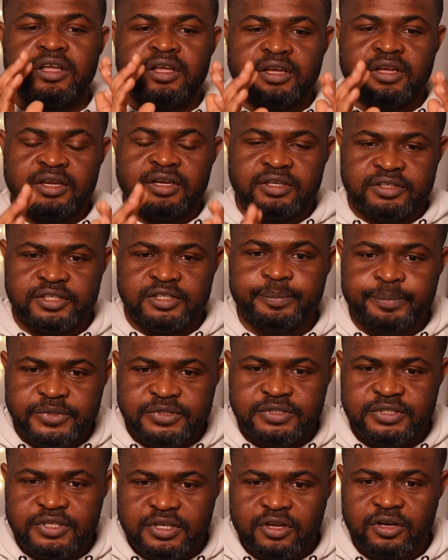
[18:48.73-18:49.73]

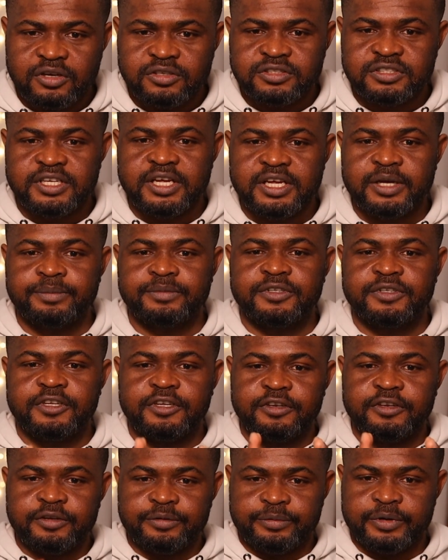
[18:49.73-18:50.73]
DPC concept, the
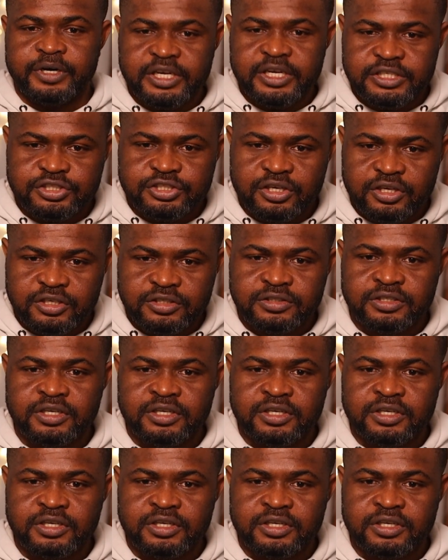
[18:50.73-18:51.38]
direction,